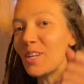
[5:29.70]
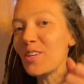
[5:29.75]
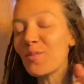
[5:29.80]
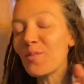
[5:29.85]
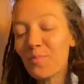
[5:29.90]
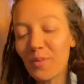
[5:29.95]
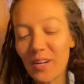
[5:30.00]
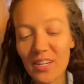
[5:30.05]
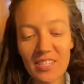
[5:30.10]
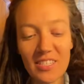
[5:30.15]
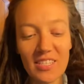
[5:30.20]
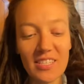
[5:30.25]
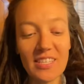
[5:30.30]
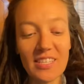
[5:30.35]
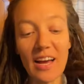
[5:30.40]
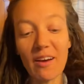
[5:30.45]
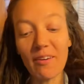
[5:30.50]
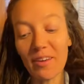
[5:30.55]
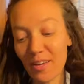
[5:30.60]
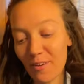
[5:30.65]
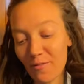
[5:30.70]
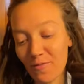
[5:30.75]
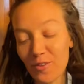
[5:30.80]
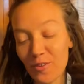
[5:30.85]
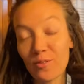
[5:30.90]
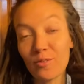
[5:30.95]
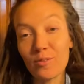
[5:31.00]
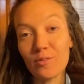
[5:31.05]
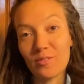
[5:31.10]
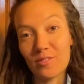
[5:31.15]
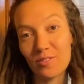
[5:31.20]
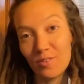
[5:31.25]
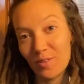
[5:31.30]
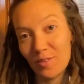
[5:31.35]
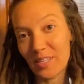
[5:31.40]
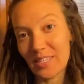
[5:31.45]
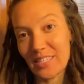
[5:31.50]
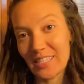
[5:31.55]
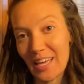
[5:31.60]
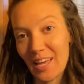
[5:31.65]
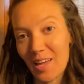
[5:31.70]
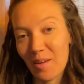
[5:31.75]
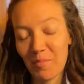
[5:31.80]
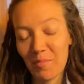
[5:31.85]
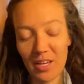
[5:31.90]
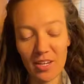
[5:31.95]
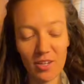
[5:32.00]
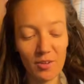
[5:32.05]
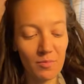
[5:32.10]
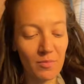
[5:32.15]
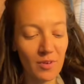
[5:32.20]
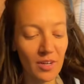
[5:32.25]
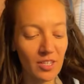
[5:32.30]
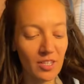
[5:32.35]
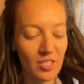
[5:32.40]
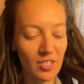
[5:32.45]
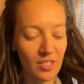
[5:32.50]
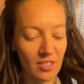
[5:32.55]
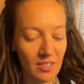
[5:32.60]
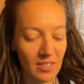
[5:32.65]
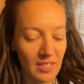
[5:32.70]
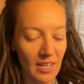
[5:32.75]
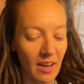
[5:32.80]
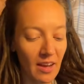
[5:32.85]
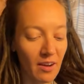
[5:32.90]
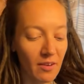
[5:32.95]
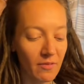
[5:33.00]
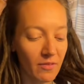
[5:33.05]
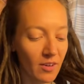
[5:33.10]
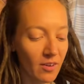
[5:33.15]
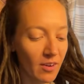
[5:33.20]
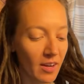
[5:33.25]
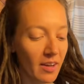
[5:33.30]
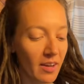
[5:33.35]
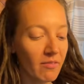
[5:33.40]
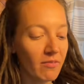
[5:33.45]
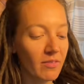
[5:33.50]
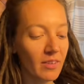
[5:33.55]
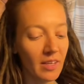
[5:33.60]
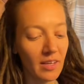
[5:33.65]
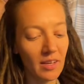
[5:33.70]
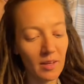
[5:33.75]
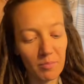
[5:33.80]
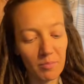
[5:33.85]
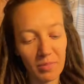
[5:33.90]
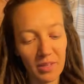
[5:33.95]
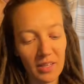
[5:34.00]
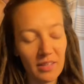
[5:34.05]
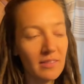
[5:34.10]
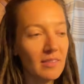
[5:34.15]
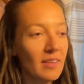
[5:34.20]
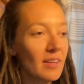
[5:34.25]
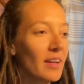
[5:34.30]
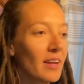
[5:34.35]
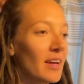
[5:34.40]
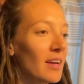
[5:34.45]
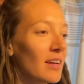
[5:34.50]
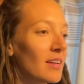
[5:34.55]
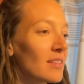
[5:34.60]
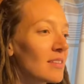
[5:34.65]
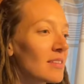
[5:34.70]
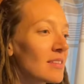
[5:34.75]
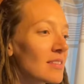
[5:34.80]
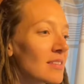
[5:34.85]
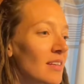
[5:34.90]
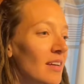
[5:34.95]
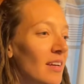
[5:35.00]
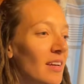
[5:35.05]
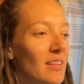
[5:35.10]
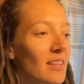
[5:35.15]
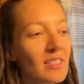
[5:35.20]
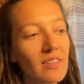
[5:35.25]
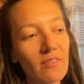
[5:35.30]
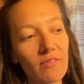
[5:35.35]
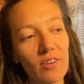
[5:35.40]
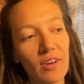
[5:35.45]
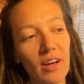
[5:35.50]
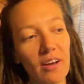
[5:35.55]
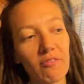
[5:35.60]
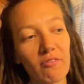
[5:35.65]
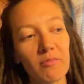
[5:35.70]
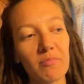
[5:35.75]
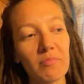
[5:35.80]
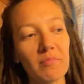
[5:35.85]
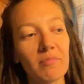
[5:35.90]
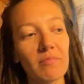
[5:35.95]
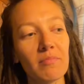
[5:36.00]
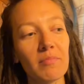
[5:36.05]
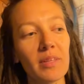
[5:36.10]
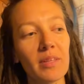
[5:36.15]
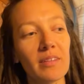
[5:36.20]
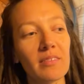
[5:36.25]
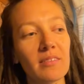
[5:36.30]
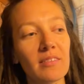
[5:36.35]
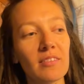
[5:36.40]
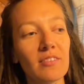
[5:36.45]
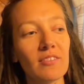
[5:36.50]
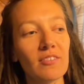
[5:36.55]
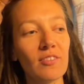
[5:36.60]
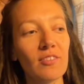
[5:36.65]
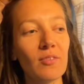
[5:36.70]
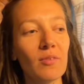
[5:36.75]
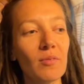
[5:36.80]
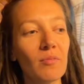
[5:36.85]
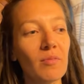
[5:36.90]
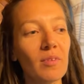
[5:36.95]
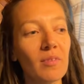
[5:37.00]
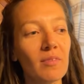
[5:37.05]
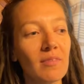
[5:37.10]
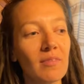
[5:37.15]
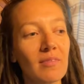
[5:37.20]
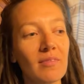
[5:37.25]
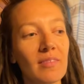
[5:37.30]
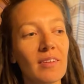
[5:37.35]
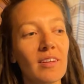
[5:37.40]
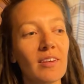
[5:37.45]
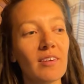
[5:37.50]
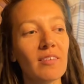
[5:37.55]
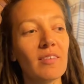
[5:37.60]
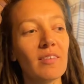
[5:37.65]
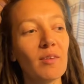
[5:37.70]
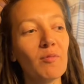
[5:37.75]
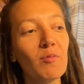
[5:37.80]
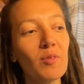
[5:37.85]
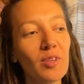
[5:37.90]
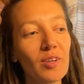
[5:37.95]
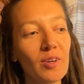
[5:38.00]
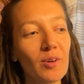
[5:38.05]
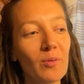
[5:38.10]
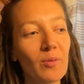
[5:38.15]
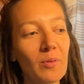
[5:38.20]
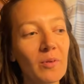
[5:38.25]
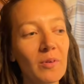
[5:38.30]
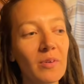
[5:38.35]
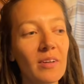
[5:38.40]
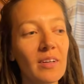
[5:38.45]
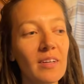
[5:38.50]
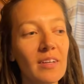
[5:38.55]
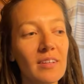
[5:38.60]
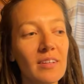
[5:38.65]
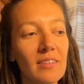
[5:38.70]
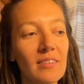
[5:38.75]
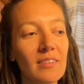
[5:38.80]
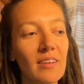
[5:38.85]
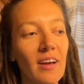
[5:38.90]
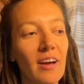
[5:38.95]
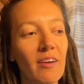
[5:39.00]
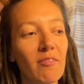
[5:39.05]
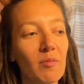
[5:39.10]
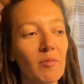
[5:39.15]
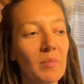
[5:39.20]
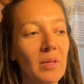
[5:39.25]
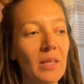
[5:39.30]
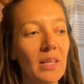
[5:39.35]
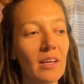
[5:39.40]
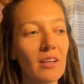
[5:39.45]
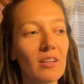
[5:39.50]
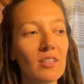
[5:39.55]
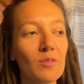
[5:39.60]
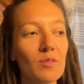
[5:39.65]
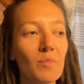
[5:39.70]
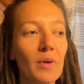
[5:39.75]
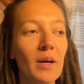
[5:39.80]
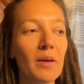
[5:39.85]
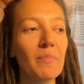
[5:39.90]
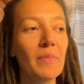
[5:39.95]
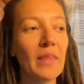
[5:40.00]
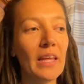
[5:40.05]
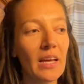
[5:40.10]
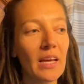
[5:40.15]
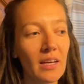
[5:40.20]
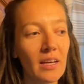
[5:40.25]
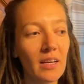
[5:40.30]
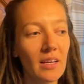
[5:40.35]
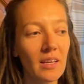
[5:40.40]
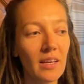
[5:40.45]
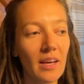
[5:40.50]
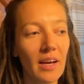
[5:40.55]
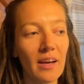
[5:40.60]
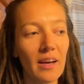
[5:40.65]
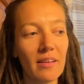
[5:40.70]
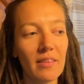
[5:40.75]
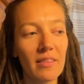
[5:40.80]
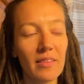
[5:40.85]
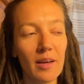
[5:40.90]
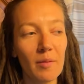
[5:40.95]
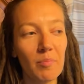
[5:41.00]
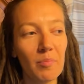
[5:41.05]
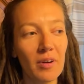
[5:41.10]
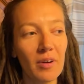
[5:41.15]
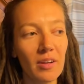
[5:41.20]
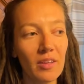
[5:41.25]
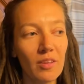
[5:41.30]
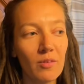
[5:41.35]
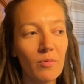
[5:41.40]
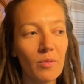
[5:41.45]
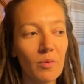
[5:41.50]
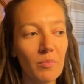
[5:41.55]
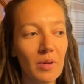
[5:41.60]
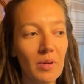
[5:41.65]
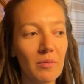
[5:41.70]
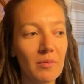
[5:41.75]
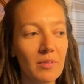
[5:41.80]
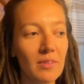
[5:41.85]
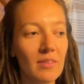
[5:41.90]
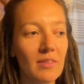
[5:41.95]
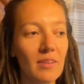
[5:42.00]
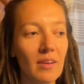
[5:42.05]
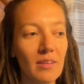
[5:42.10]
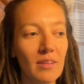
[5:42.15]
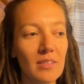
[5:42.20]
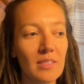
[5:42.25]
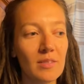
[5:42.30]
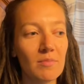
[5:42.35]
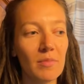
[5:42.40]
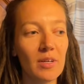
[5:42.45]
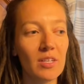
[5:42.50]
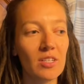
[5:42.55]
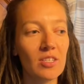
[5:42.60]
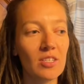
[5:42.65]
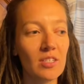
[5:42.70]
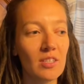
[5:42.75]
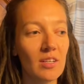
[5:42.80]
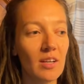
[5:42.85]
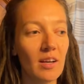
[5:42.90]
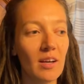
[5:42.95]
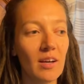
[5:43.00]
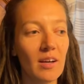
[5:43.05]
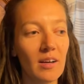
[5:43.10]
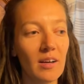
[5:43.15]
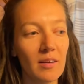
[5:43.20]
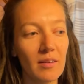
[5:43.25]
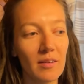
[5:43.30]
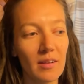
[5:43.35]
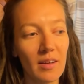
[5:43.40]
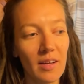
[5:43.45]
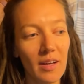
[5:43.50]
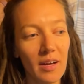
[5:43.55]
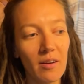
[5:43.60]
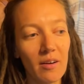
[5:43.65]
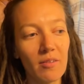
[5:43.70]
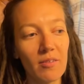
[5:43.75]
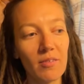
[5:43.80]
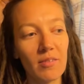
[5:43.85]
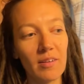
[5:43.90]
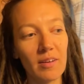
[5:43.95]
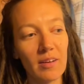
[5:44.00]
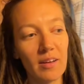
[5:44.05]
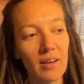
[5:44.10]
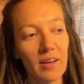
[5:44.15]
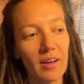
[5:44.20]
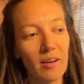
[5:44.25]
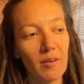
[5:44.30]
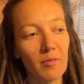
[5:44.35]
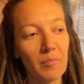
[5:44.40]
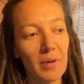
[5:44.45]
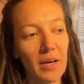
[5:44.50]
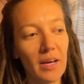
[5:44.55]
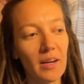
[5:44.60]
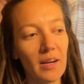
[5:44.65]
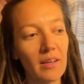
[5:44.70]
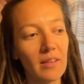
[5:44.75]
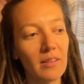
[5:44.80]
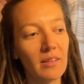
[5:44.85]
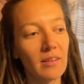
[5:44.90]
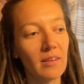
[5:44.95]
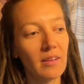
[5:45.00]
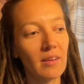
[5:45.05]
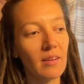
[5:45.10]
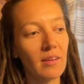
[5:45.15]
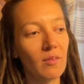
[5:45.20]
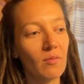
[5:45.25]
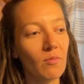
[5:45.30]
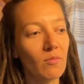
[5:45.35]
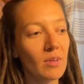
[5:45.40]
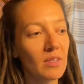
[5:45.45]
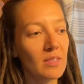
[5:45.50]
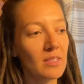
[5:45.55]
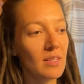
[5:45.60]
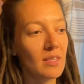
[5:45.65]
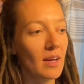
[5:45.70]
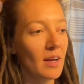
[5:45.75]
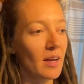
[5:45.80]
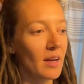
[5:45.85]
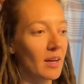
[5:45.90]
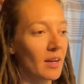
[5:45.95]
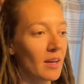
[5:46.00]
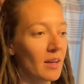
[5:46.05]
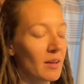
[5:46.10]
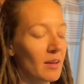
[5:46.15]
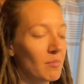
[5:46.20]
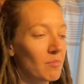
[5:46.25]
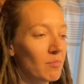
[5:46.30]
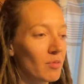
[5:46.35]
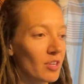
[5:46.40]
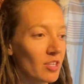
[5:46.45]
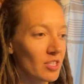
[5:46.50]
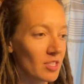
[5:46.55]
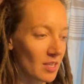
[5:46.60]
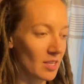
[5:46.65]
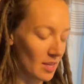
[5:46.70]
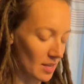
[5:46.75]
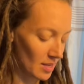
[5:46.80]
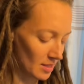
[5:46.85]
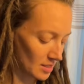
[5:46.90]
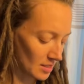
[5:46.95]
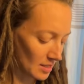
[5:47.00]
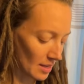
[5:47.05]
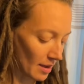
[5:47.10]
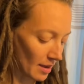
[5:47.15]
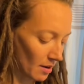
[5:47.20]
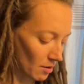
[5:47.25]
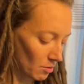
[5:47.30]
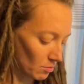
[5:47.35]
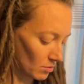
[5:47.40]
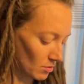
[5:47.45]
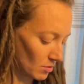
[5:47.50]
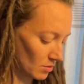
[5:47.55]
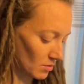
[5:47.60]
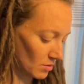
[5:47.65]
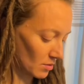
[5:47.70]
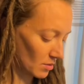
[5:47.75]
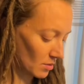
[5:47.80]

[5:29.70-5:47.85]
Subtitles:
you brush these out, if you do the same and you brush yours out, if you don't have like blunted ends, I guess if you have them blunted too, it wouldn't, it would look cool to have them in layers. But yeah, that part you won't be able to tell as much how bad I did it once I brush the ends out.